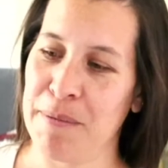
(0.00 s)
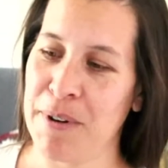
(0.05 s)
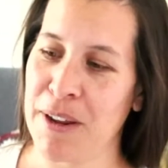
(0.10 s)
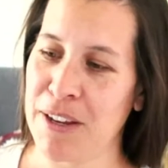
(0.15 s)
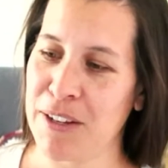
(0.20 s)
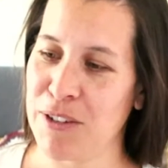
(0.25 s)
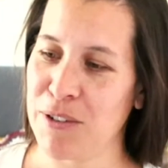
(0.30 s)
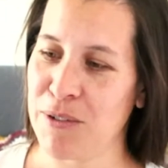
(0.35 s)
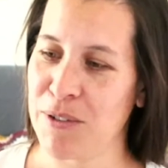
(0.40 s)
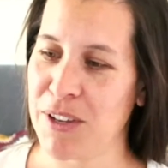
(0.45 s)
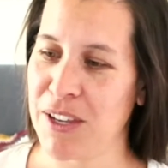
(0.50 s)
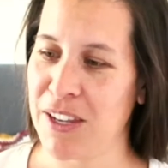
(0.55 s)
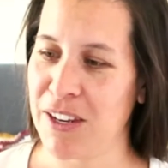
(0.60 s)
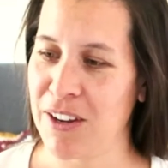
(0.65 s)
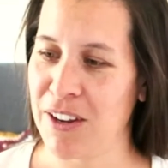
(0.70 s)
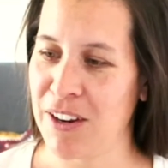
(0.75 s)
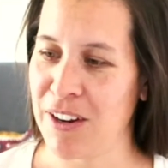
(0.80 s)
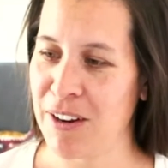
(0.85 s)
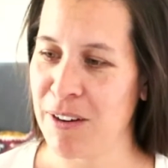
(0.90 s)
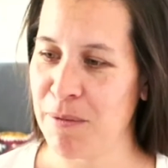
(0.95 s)
too keen
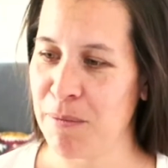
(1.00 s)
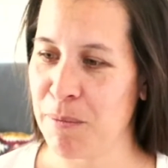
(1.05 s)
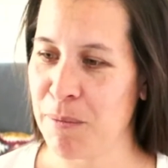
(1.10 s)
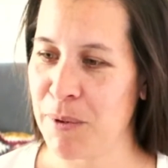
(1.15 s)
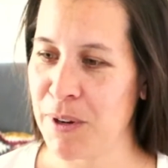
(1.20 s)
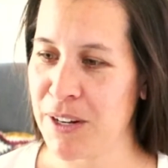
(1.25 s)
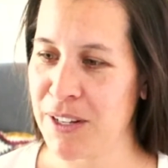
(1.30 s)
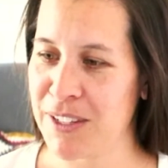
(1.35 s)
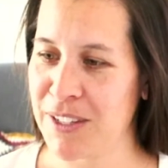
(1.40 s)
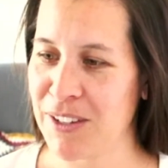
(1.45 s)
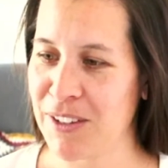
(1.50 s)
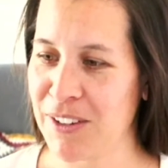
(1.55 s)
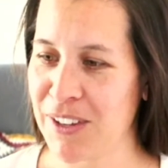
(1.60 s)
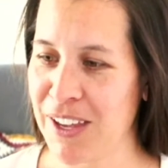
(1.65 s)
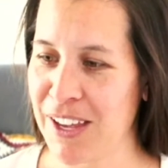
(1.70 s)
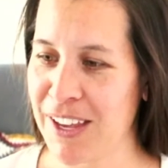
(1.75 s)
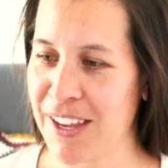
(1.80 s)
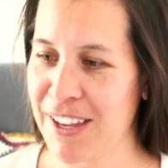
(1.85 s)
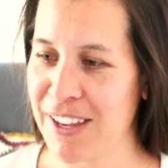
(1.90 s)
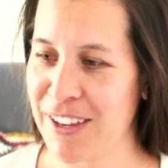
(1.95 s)
on it, but it's
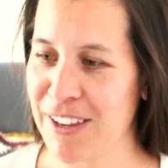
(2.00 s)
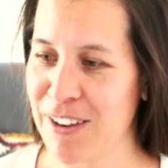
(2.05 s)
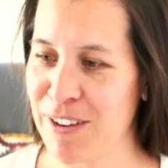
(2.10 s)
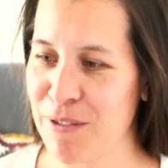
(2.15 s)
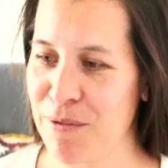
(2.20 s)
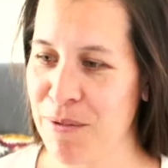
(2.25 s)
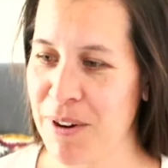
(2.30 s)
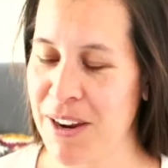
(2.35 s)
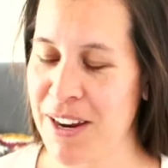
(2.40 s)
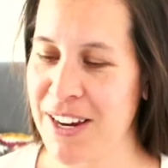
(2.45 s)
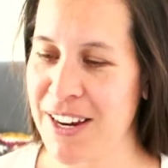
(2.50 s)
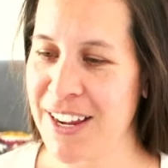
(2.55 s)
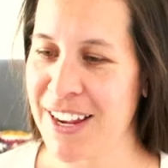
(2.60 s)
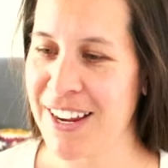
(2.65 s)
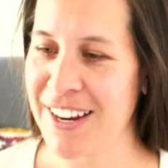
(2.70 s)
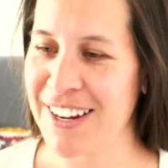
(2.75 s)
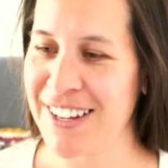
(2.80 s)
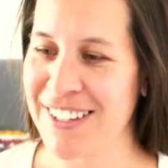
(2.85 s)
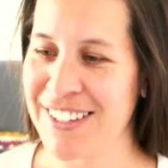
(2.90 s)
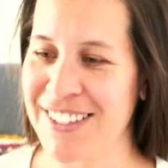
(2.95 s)
okay. You're
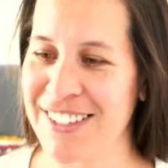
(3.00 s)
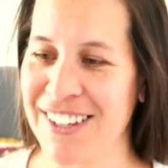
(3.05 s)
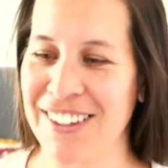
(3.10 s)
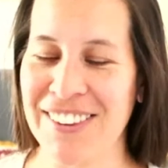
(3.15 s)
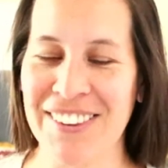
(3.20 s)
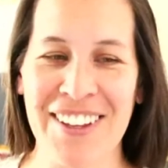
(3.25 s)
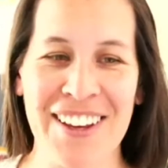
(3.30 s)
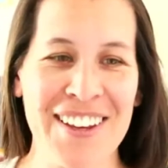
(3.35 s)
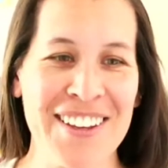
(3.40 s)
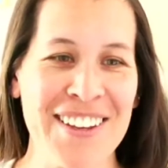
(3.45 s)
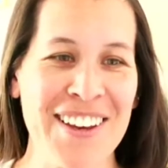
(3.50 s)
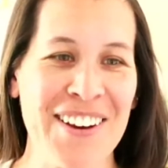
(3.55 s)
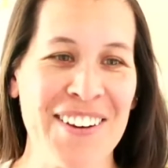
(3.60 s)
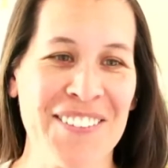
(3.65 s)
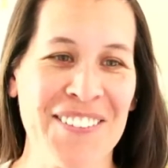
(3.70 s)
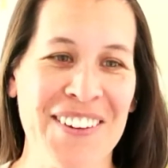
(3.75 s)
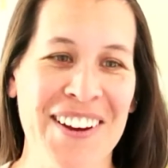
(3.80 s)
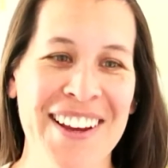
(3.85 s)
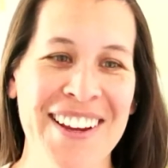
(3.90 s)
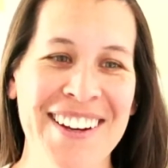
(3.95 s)
radiating sunlight. Yeah,
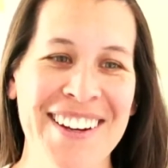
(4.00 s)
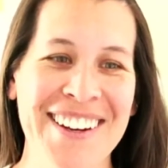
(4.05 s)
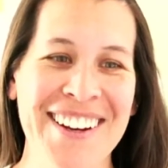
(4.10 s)
right?